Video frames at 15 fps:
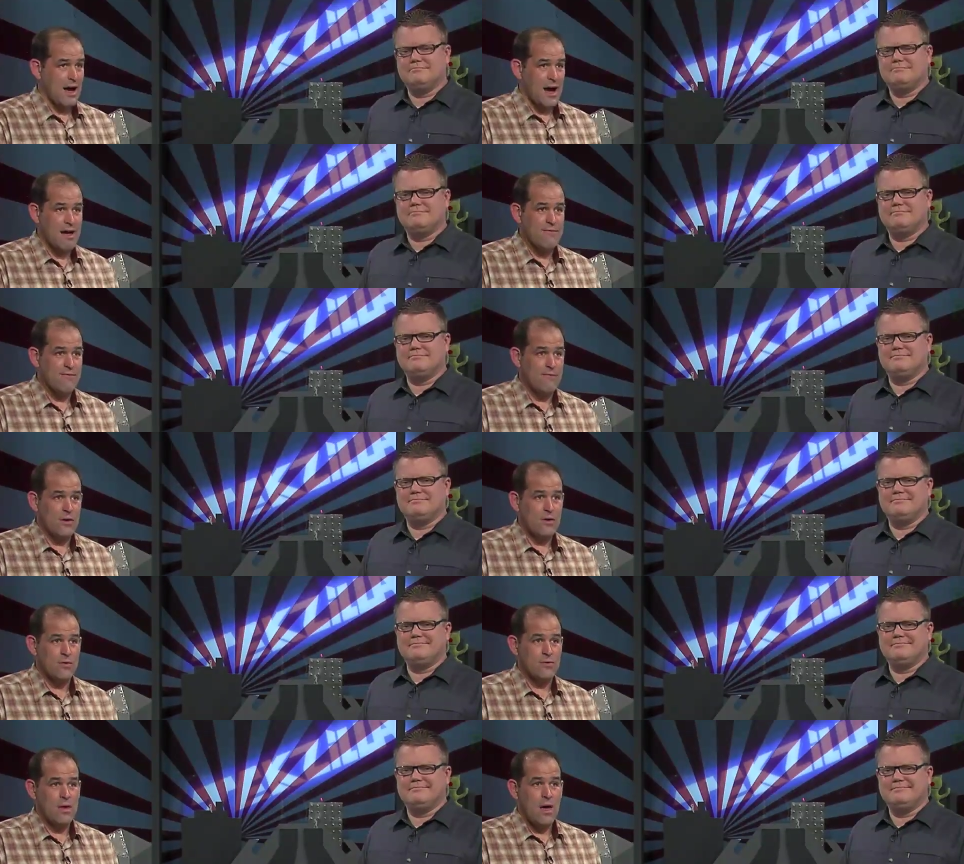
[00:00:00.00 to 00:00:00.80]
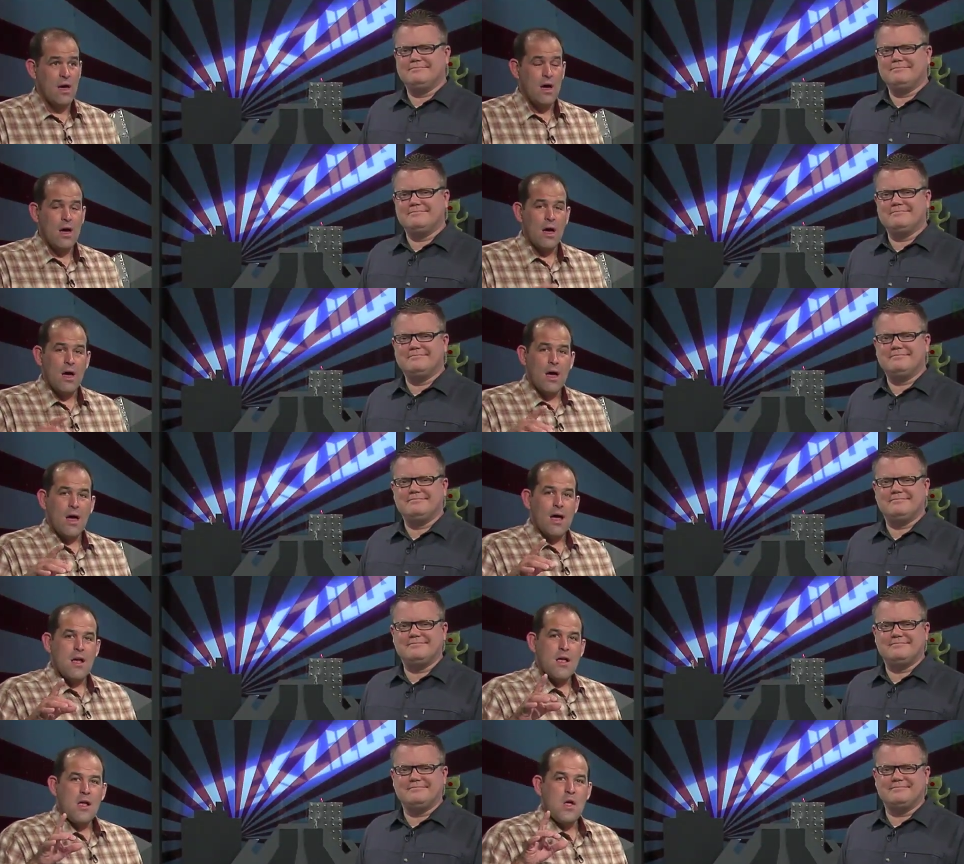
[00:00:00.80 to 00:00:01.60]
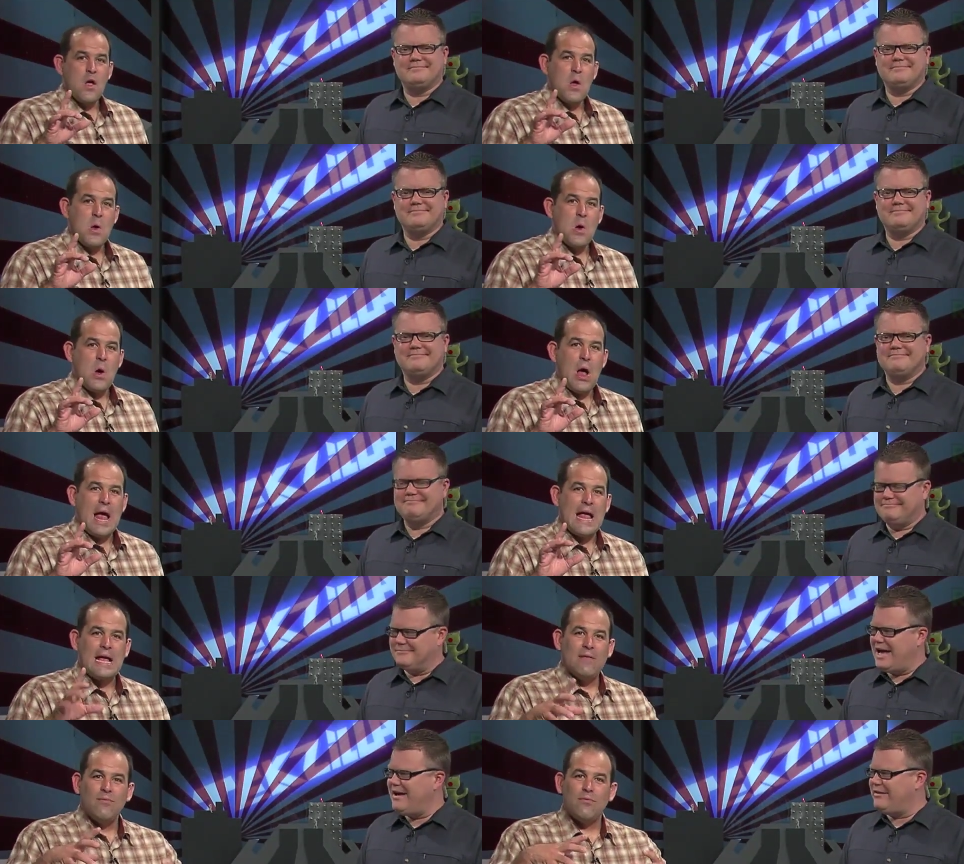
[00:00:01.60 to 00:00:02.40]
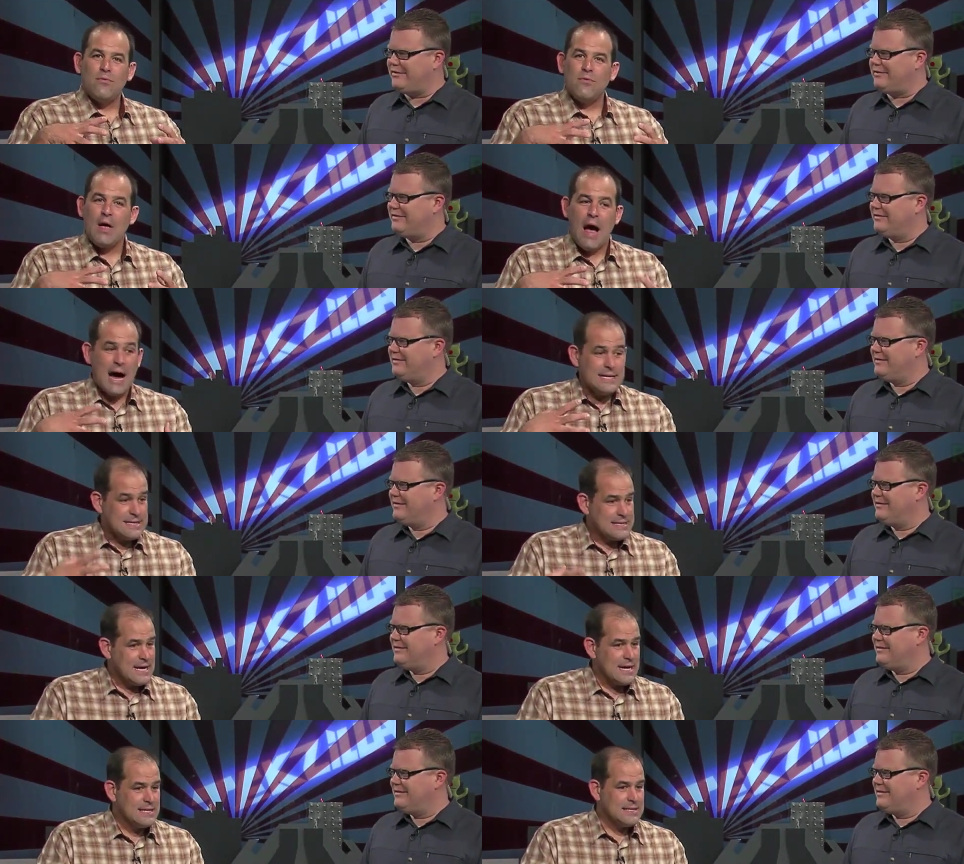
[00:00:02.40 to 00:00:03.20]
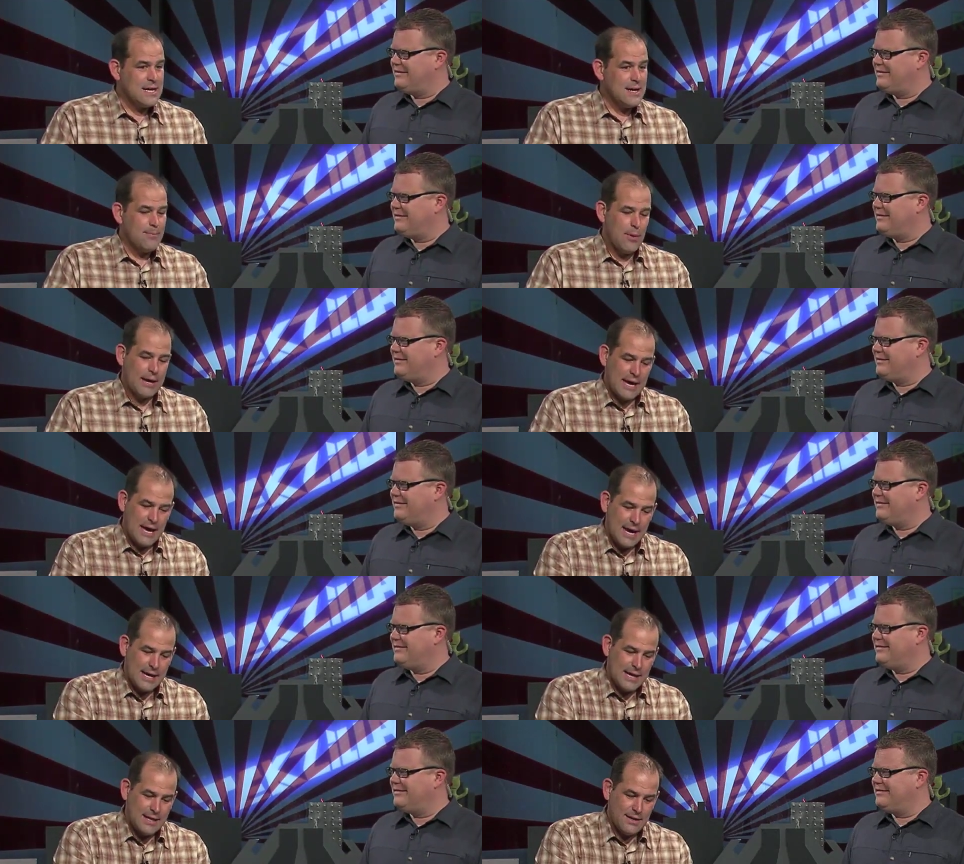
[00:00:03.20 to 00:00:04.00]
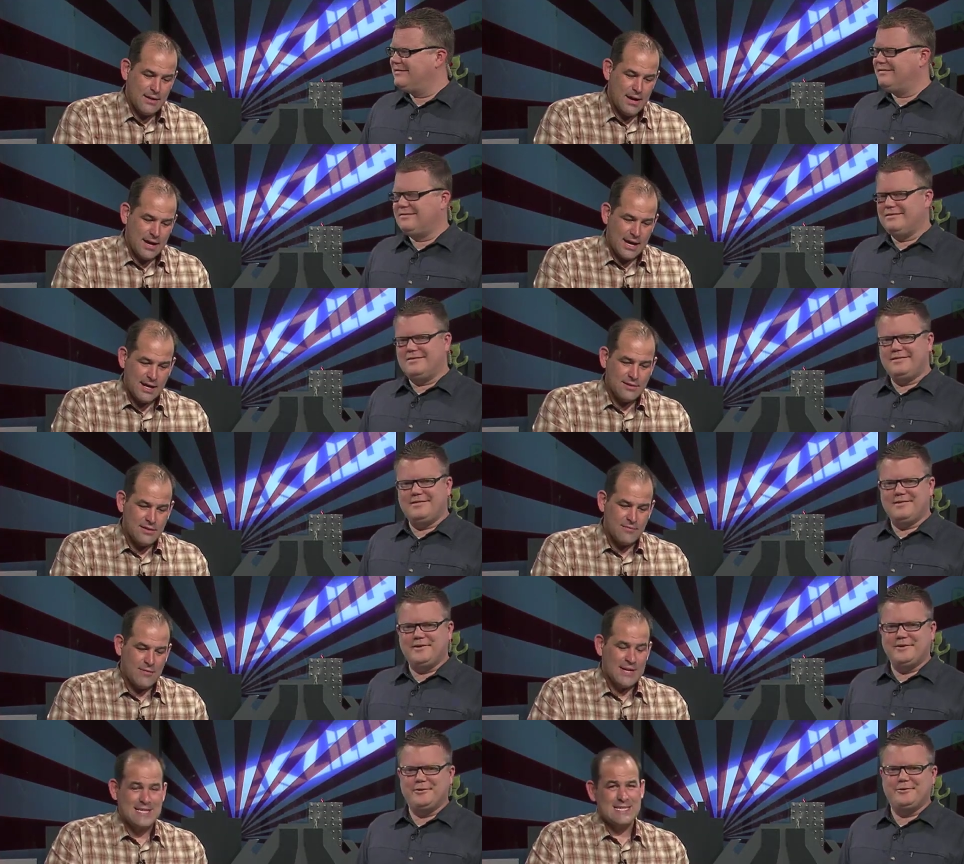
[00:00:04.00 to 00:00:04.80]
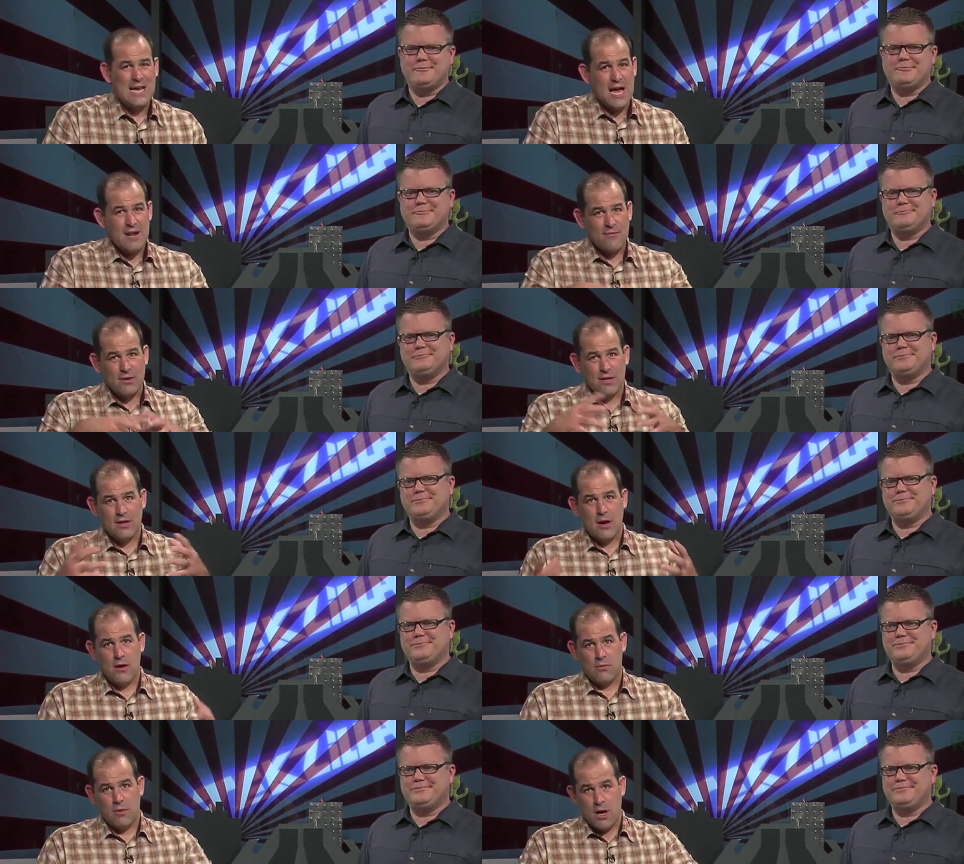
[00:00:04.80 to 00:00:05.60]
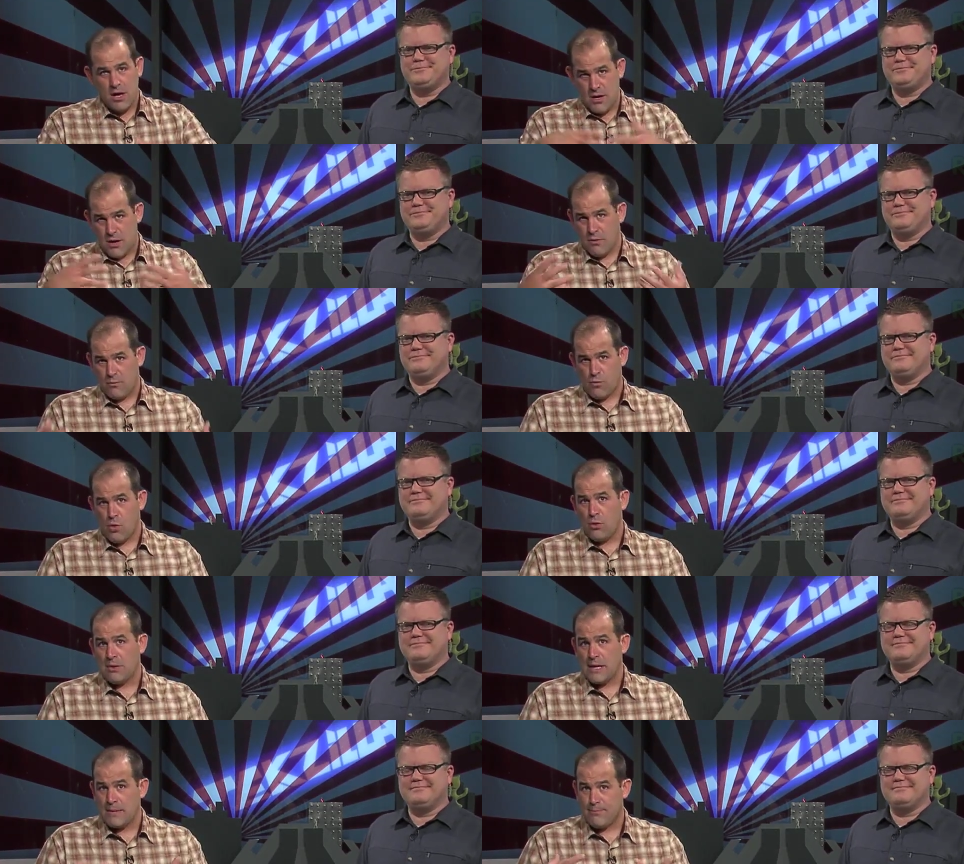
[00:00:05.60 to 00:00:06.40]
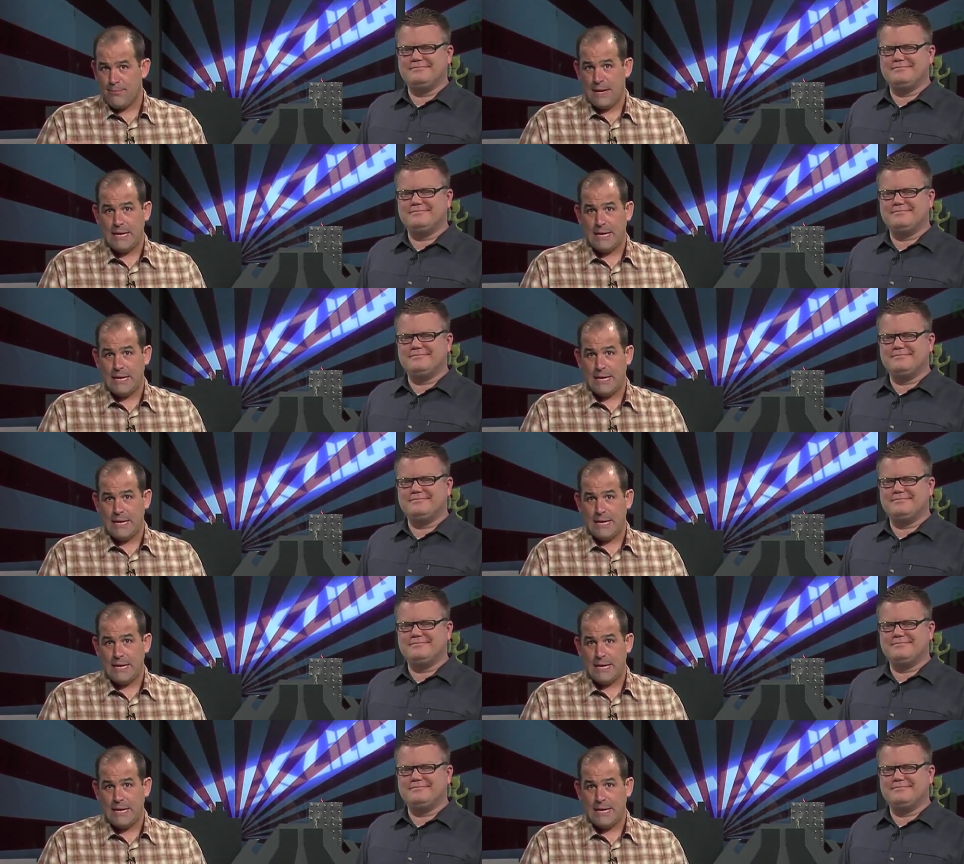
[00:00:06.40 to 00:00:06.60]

Speaker 1: the iPhone. Nice. I signed up. I got. I got a. I got an invite. It's kind of in a, a, a rolling